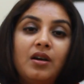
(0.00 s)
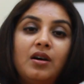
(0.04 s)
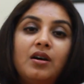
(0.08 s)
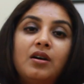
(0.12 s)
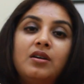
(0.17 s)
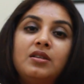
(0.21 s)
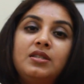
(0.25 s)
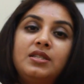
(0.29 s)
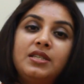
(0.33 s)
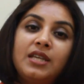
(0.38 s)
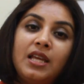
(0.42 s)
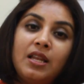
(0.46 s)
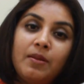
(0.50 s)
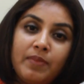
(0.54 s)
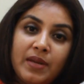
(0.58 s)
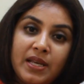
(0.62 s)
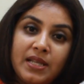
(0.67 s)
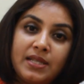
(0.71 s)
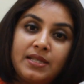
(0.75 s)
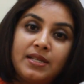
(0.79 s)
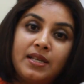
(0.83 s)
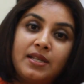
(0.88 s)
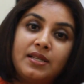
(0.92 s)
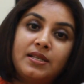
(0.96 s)
A
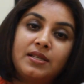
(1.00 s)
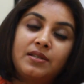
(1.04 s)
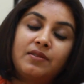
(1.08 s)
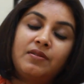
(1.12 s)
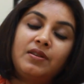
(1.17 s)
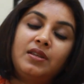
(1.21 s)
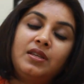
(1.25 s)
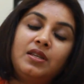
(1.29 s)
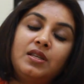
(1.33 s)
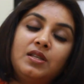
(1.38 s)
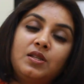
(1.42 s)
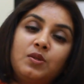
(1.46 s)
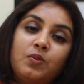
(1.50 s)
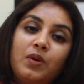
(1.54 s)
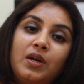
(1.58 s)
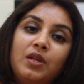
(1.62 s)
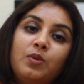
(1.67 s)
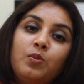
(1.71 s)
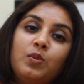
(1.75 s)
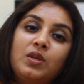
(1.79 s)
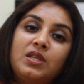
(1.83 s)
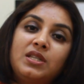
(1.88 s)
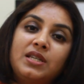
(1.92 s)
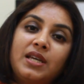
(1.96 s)
gel-based sunscreen is
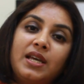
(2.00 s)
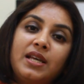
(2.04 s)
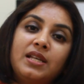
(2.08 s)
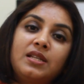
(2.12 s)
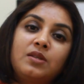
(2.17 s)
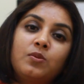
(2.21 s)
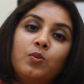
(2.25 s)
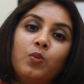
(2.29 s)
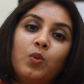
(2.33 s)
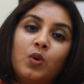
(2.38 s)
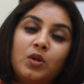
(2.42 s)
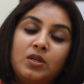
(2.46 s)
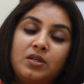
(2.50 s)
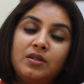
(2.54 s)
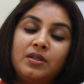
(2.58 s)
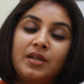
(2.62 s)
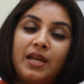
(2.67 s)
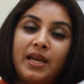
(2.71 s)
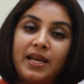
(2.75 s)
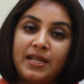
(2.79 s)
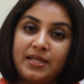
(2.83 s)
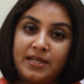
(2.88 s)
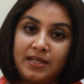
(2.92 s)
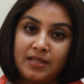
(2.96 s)
one which has water
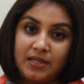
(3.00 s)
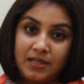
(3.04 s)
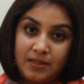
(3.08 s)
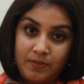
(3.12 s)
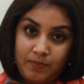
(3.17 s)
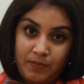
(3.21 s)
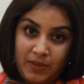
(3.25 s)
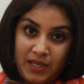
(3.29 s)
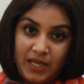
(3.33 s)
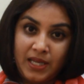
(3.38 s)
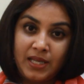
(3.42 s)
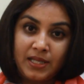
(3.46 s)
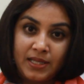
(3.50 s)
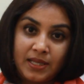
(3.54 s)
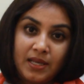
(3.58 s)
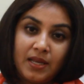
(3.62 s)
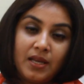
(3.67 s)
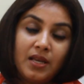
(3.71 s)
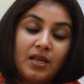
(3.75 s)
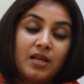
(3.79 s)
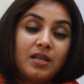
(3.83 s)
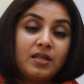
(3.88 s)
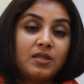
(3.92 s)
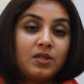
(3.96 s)
as its base,
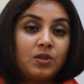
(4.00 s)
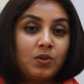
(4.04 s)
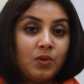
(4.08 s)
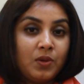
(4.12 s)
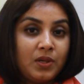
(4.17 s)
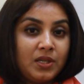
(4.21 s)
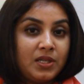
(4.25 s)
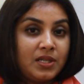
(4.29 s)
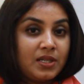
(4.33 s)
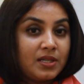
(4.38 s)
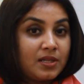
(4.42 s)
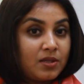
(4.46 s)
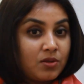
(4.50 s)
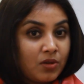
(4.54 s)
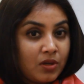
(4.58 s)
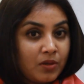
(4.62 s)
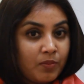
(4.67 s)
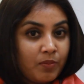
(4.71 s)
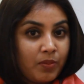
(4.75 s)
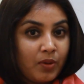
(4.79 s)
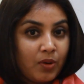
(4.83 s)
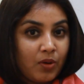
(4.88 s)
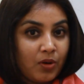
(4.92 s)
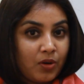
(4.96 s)
so it does
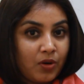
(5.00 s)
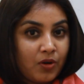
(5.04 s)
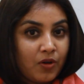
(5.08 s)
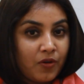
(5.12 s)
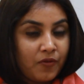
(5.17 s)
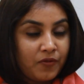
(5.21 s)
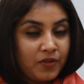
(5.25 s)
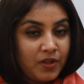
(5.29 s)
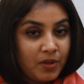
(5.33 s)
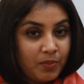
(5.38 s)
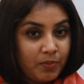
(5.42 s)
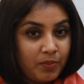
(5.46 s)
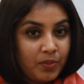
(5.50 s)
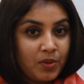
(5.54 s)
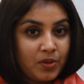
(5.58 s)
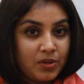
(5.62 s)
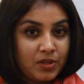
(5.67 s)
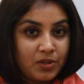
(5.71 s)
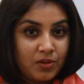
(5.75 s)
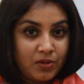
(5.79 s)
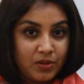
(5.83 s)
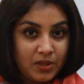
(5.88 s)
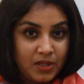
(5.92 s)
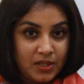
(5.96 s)
not block off the
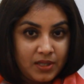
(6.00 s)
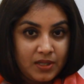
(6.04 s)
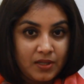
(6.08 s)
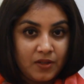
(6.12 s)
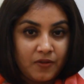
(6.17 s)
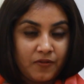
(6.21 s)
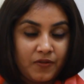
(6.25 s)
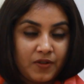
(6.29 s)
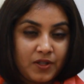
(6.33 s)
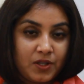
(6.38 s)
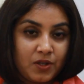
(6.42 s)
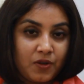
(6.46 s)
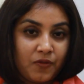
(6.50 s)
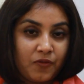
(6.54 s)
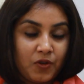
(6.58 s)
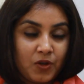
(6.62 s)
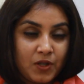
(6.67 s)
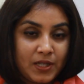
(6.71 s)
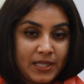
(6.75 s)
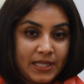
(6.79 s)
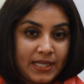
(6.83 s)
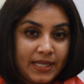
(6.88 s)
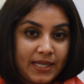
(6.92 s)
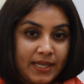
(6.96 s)
pores on the surface of
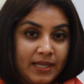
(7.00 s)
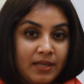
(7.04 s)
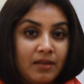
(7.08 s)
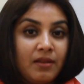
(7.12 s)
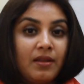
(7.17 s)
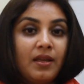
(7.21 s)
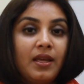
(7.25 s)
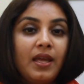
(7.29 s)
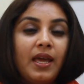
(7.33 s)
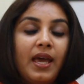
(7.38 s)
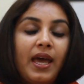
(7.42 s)
your skin,